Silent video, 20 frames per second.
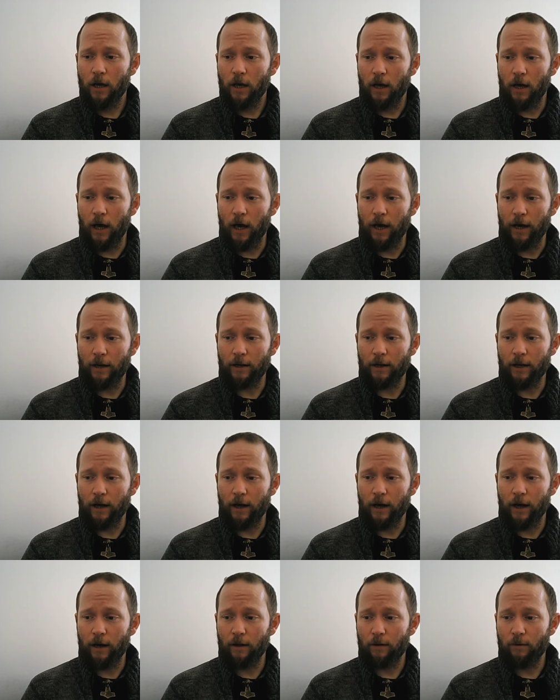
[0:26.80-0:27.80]
And
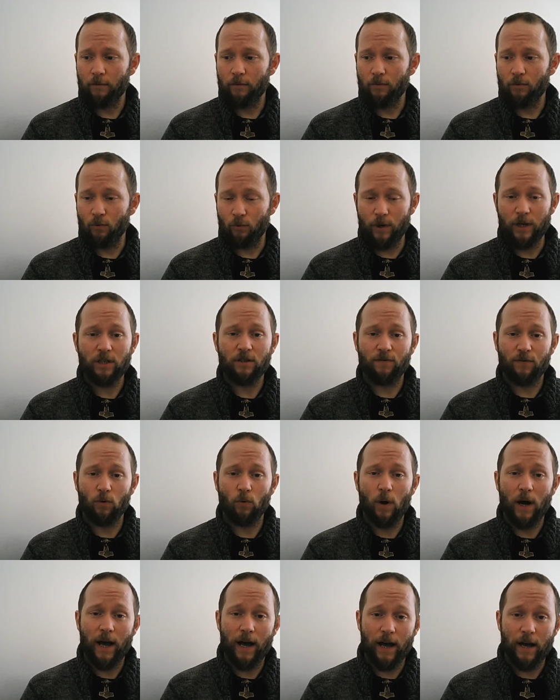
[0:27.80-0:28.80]
uh, the reason for
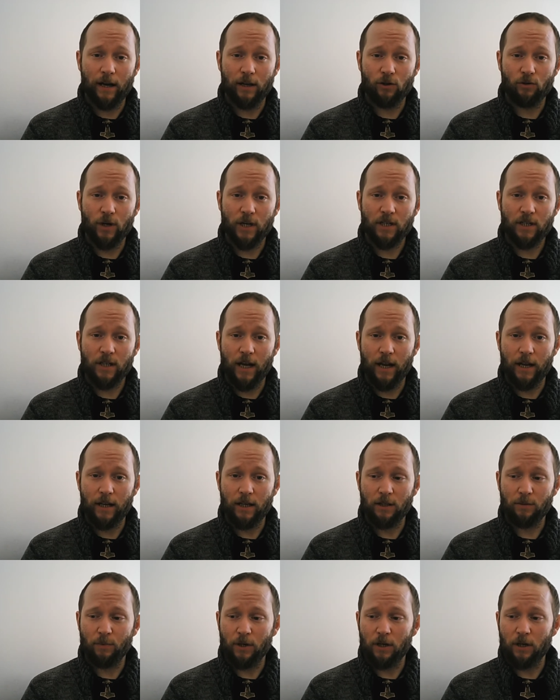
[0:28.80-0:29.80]
why I address that
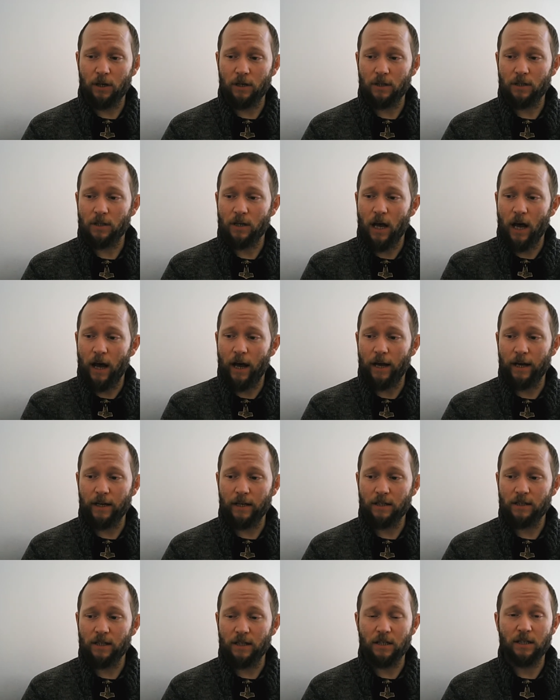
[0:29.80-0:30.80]
is because I
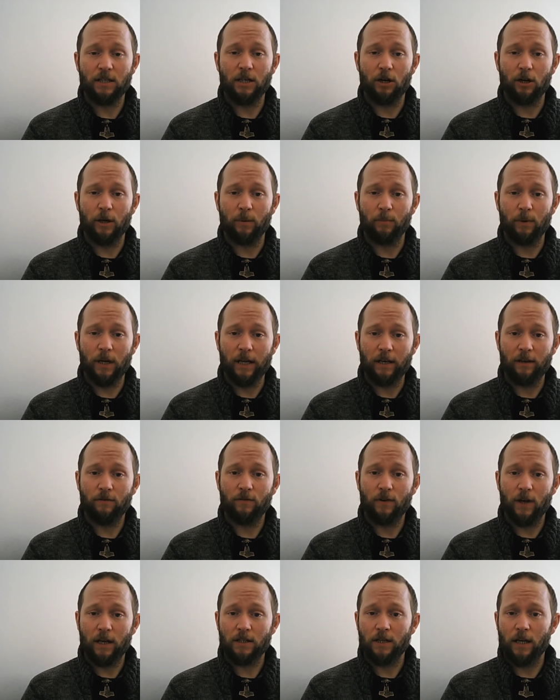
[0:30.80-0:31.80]
sincerely believe,
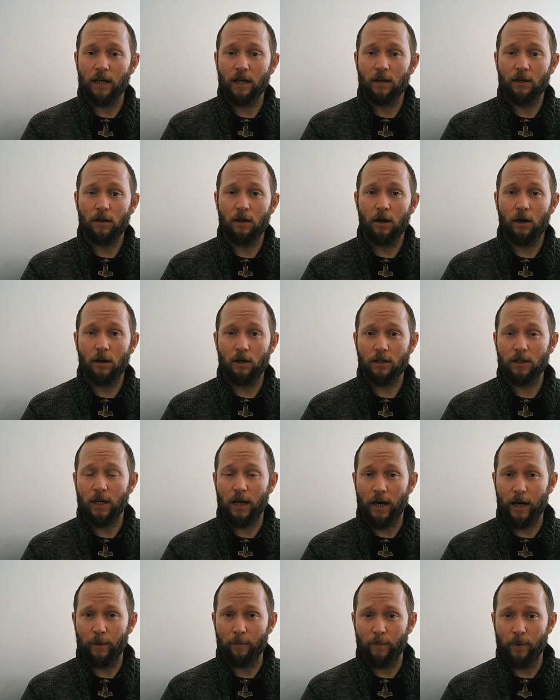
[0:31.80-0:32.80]
as a
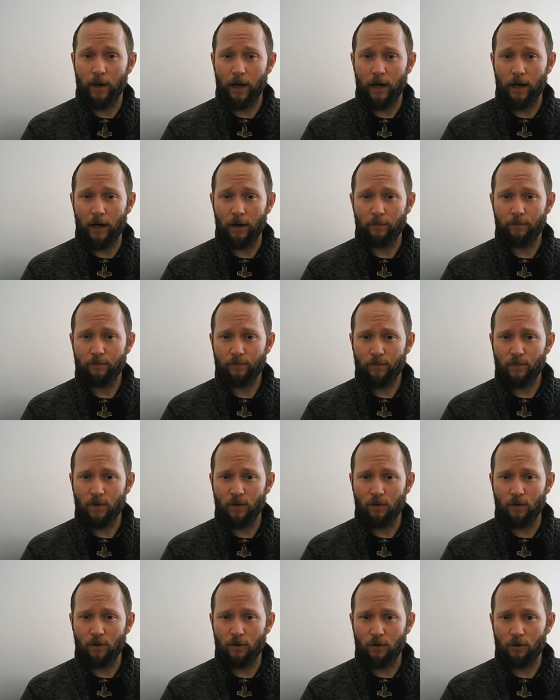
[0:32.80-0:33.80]
longtime uh,
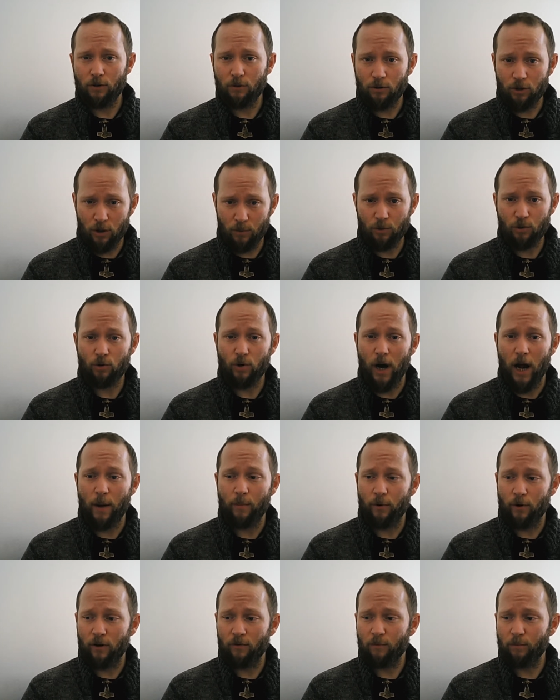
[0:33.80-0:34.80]

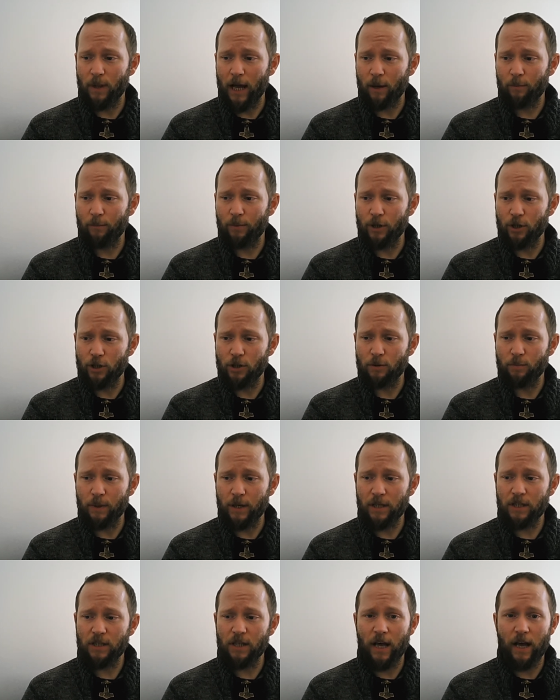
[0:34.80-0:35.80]
subscriber of Black Pigeon
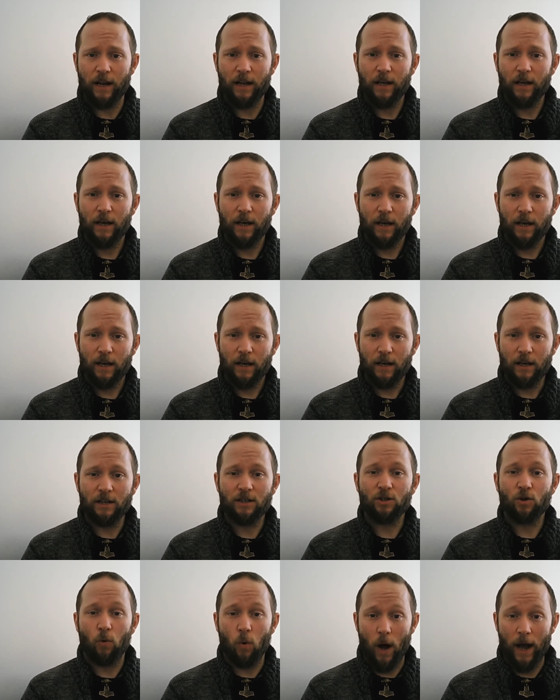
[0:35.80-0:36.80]
Speaks, that
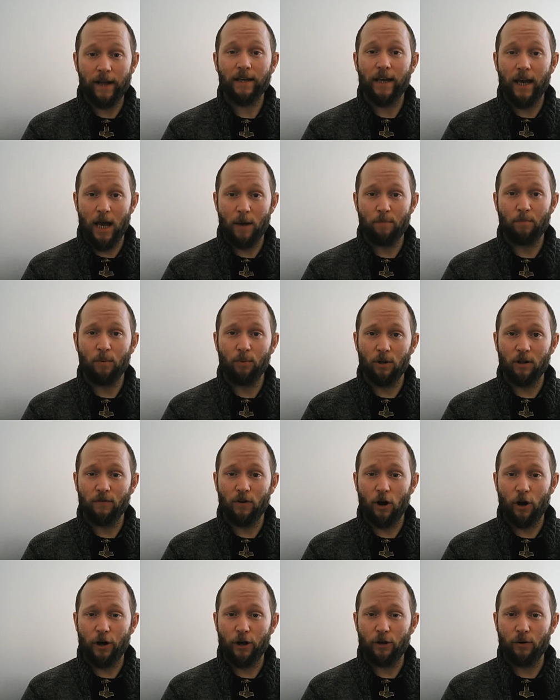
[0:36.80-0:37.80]
he's quite capable of
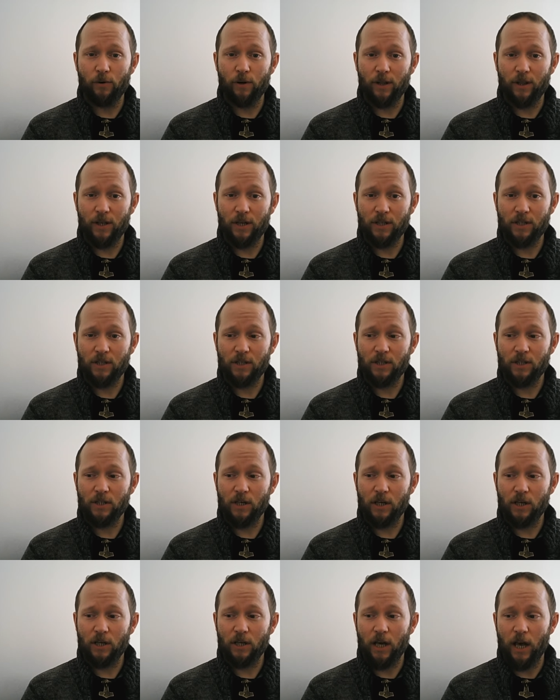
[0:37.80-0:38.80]
arguing this
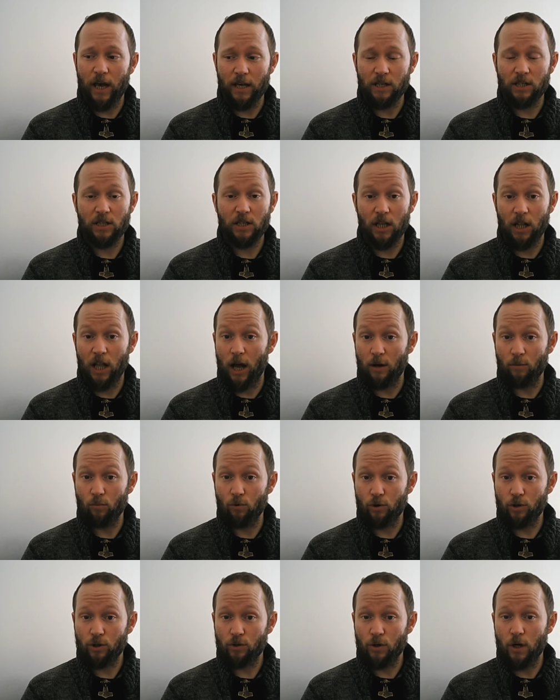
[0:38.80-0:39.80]
case a lot
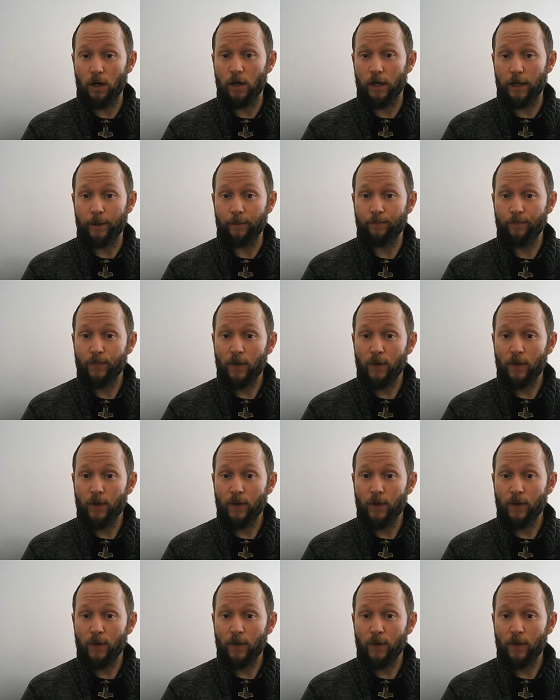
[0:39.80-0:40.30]
more strongly.